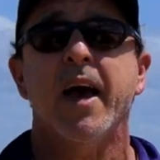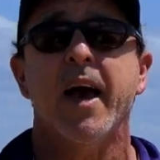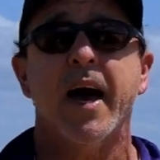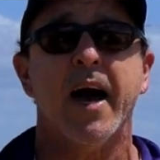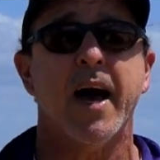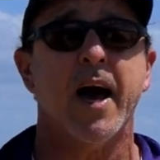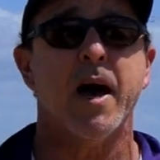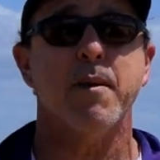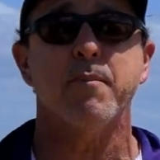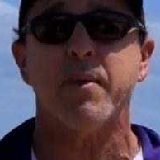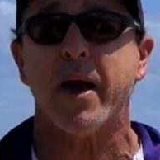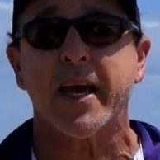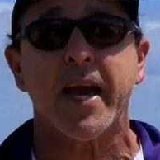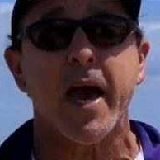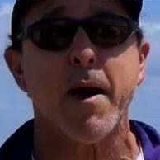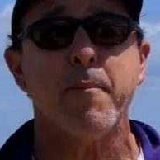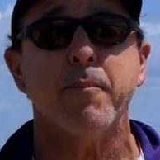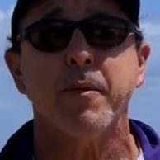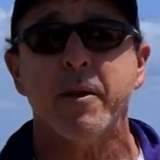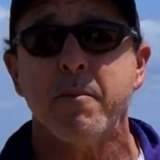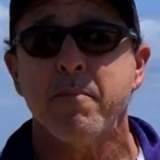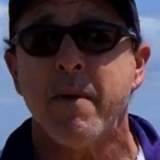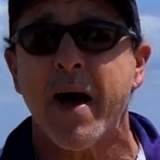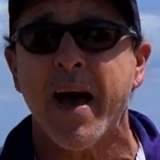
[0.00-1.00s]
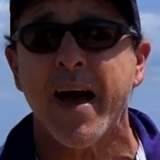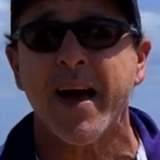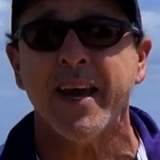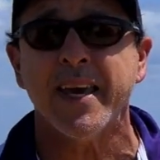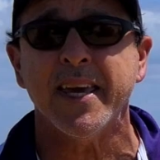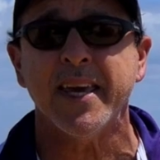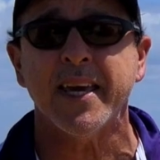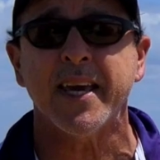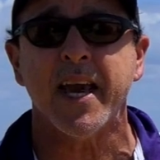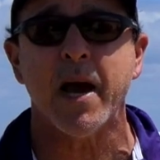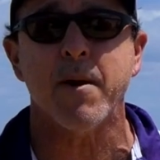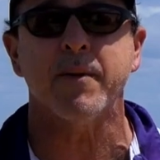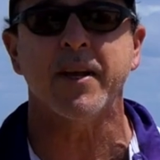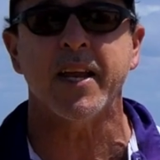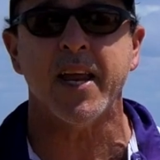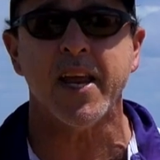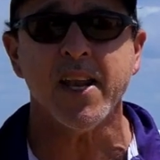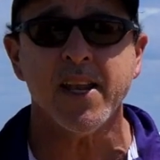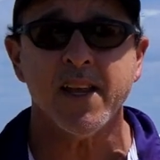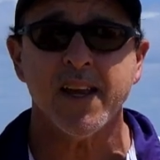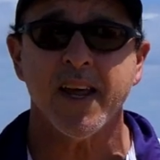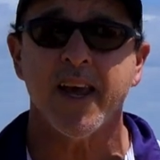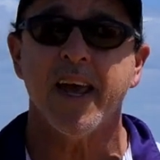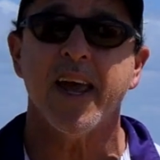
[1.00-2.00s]
A couple of mahi coming
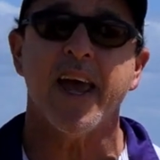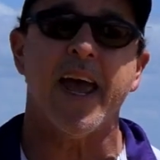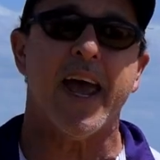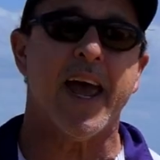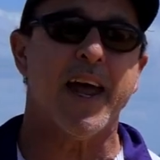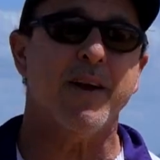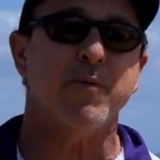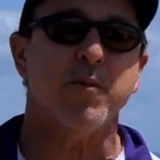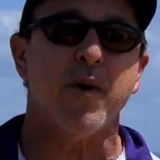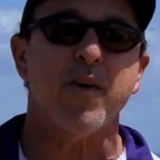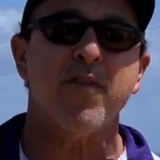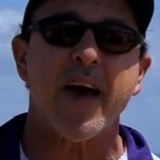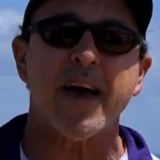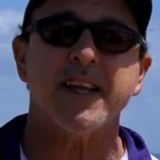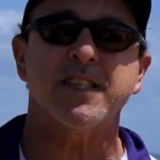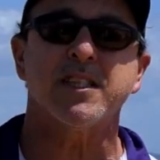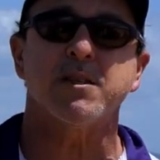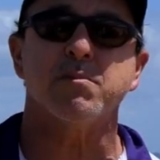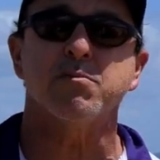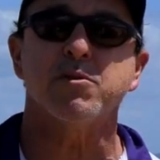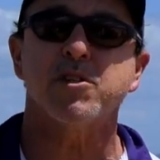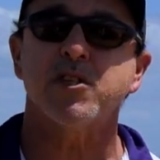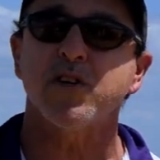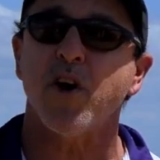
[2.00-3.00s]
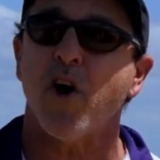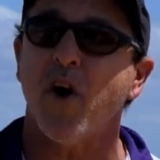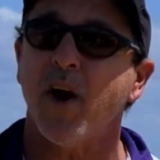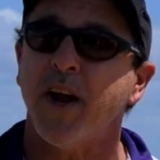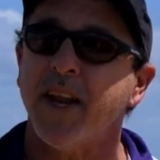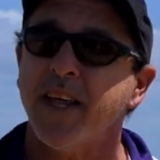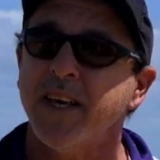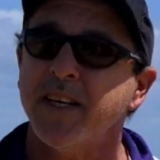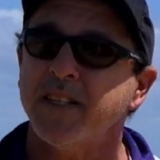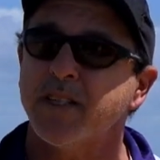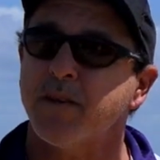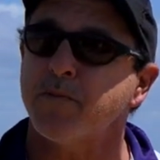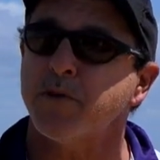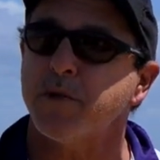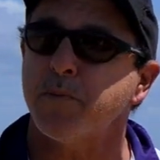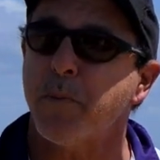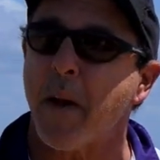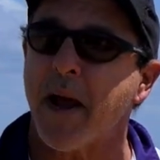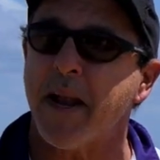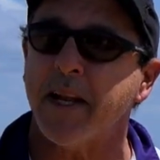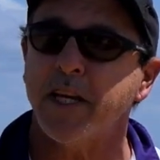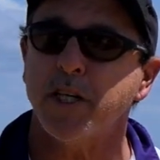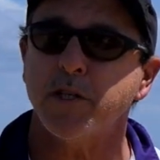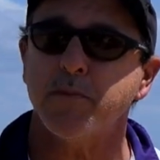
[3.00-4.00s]
in, and we've had some sightings of
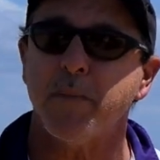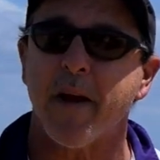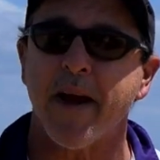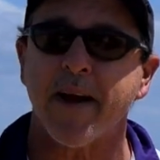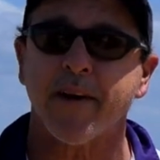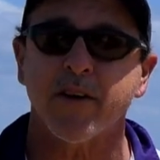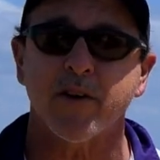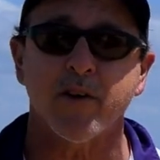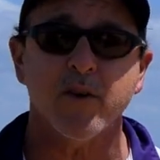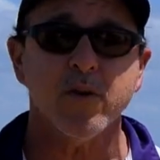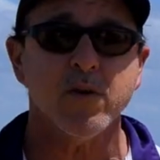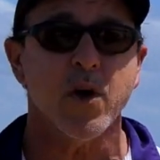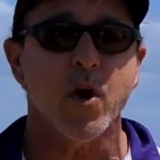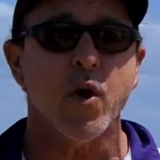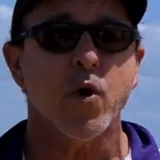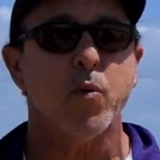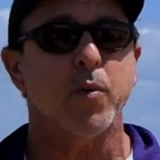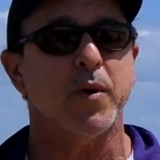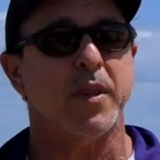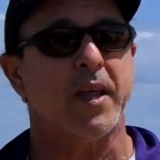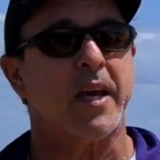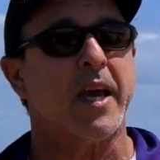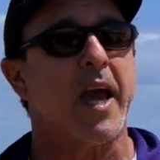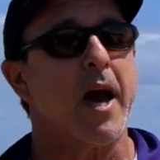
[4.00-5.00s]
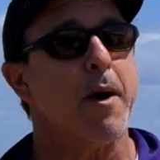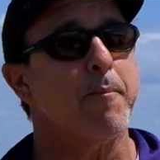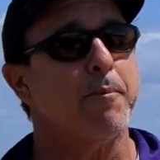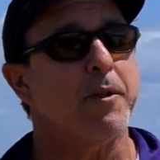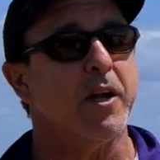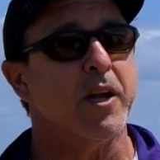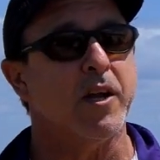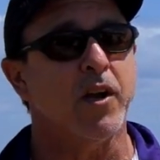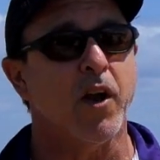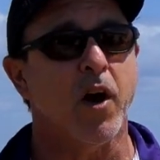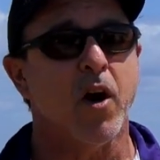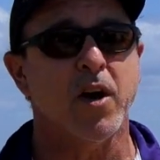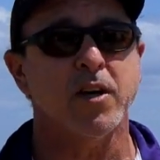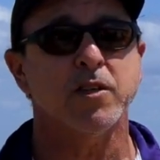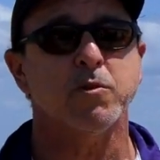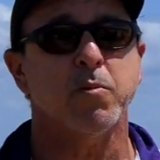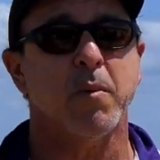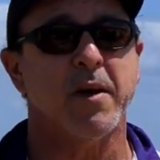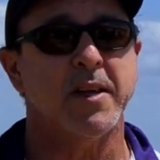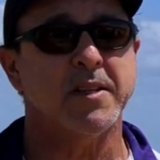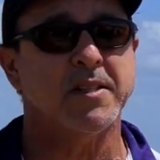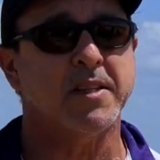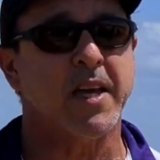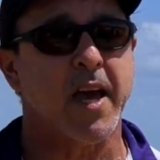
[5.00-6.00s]
Spanish mackerel with a couple of nice
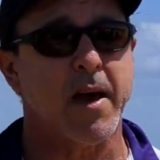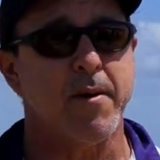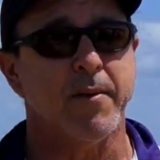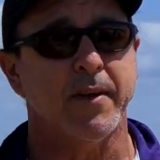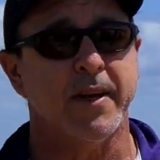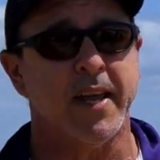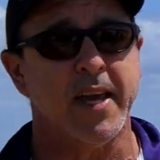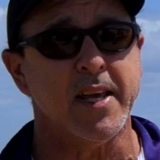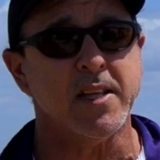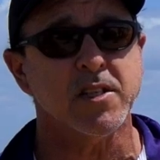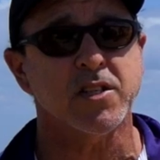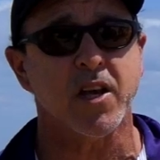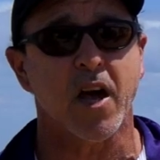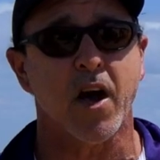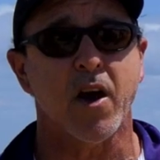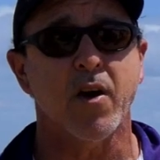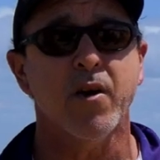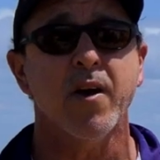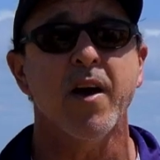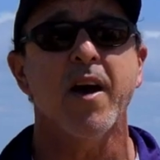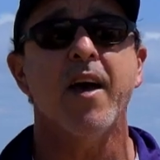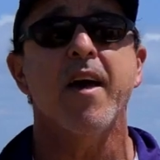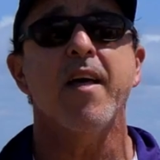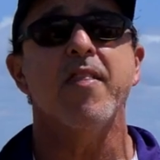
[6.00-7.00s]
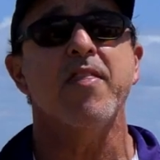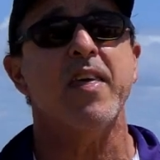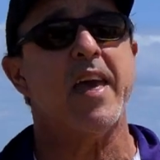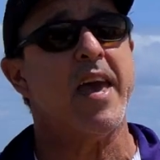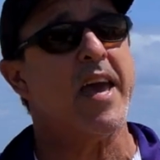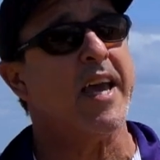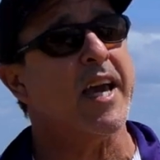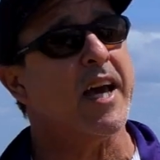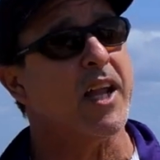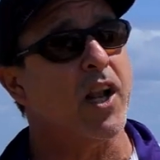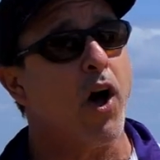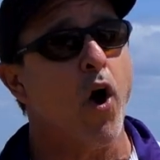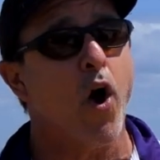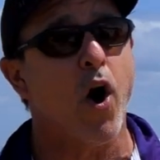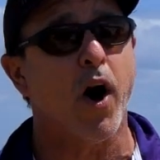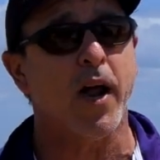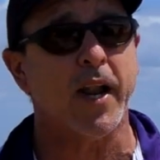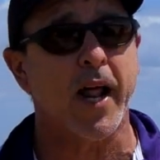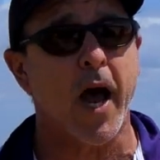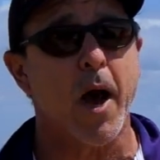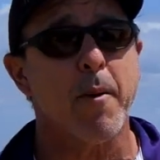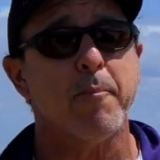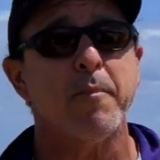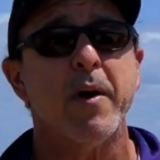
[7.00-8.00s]
ones coming in, so they're going to
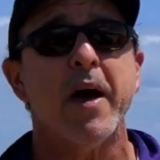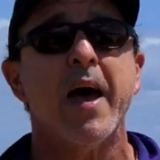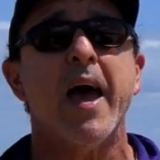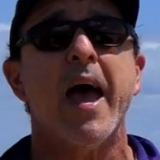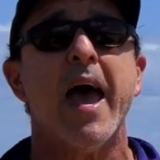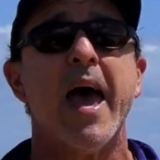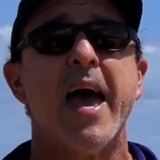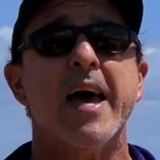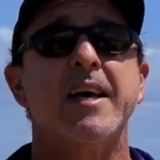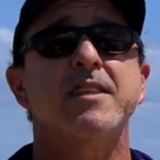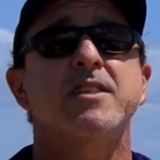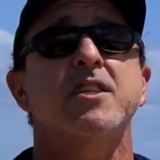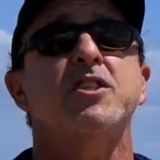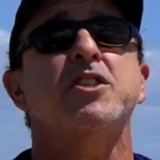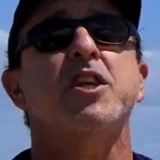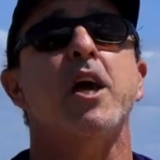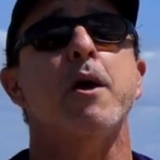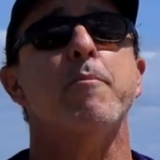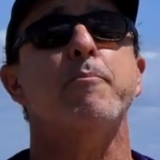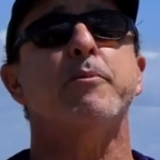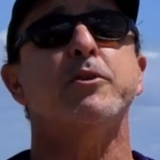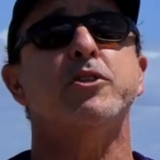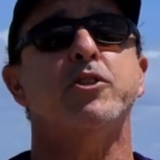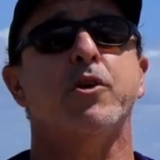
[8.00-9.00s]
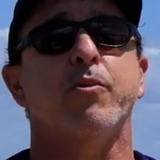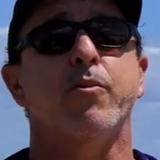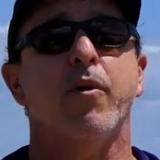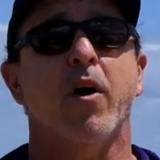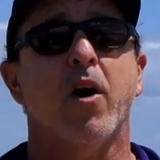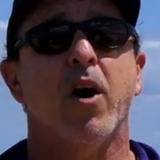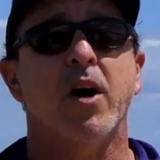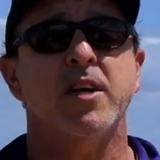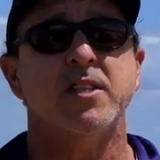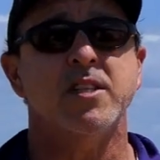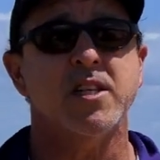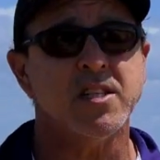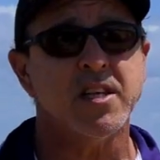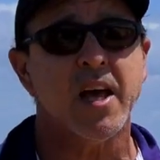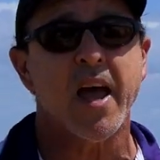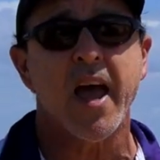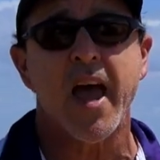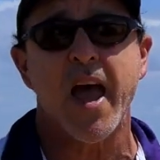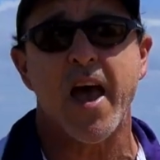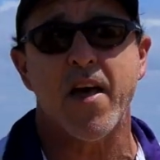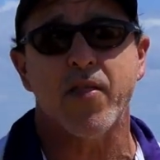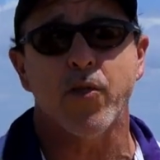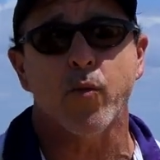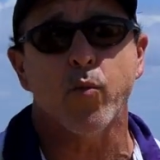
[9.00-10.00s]
hot up as the temperature rises
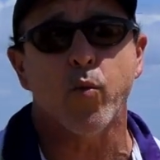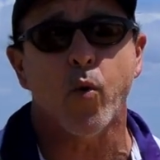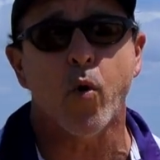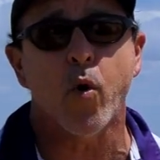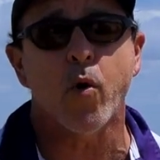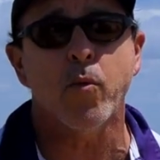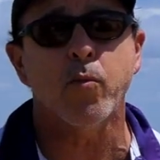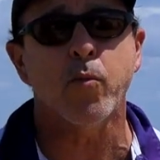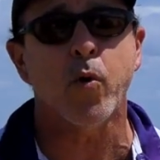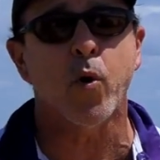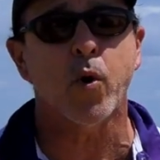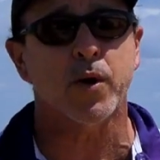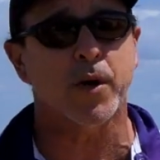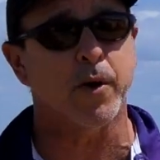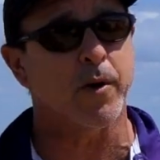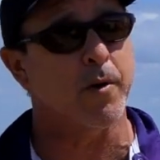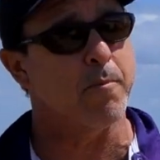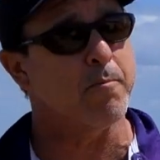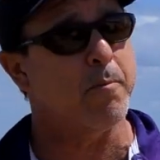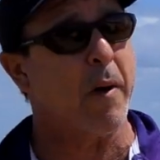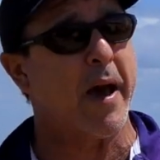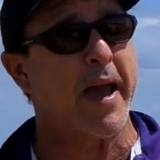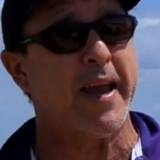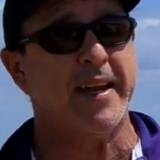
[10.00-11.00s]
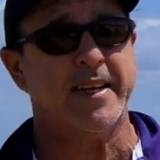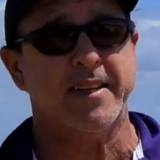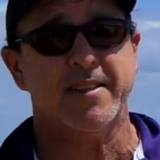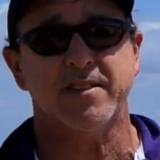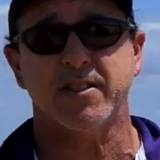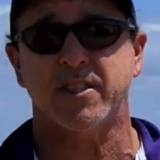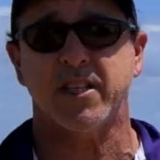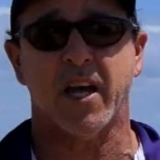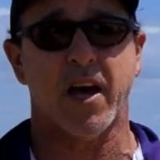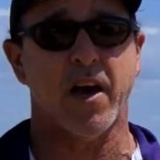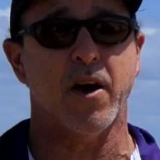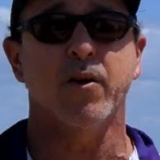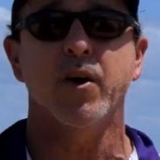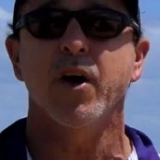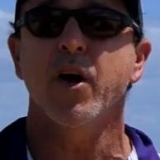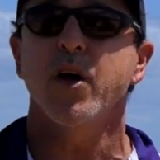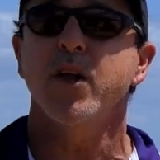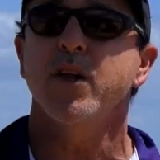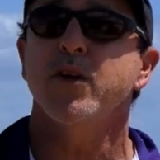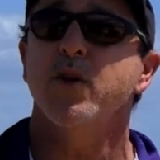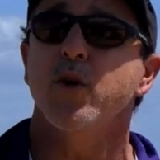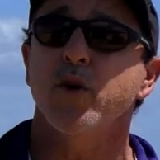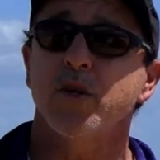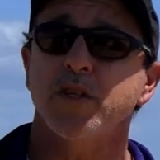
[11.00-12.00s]
and the warm water and bait. So
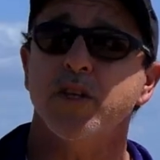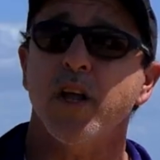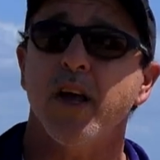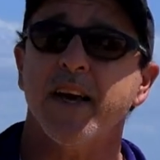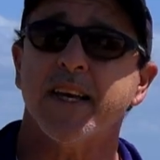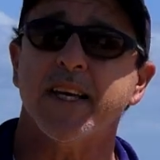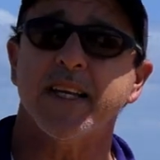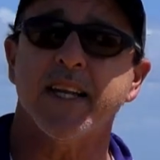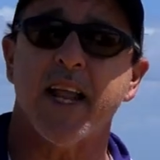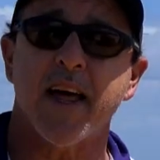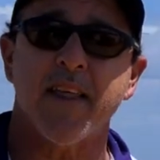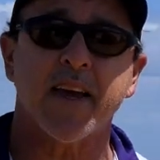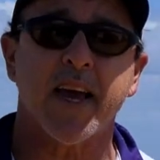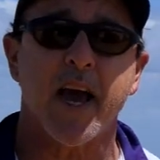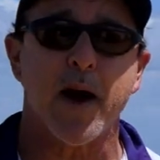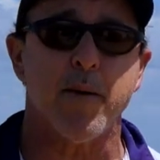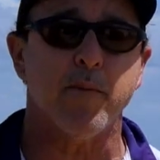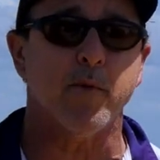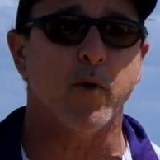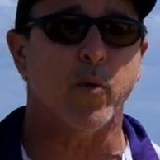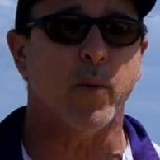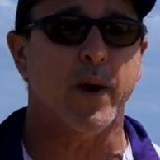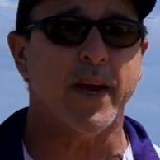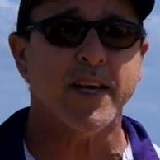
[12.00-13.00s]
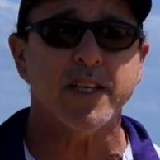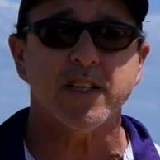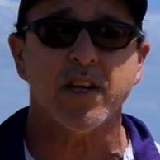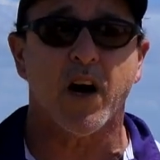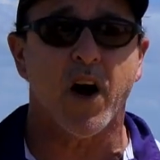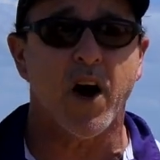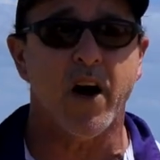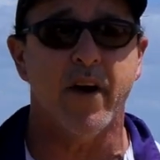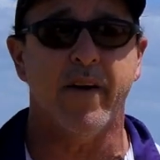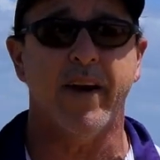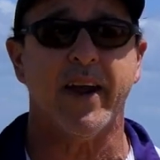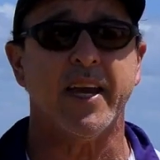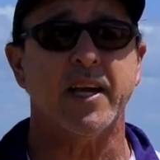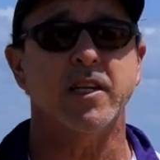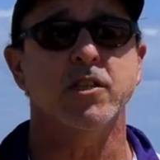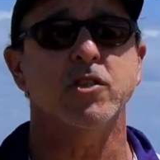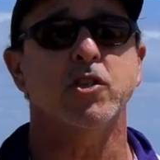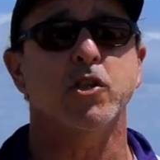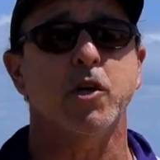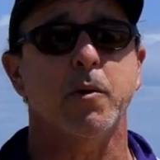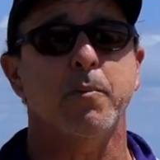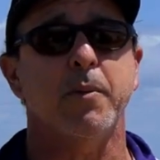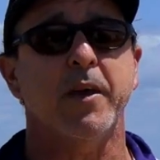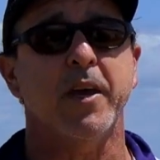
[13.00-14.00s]
look like another couple of weeks, I reckon,
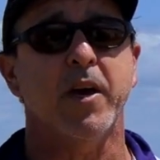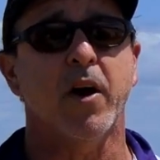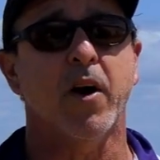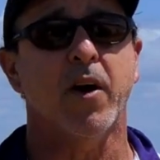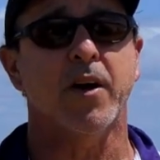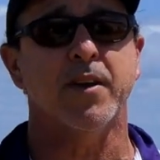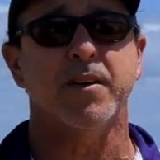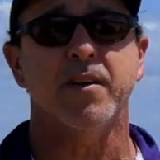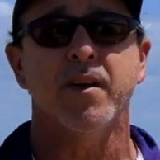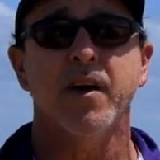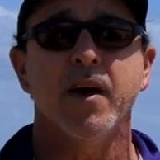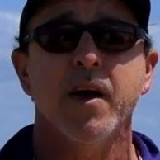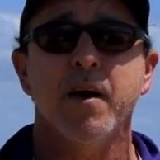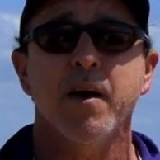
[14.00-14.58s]
should be on.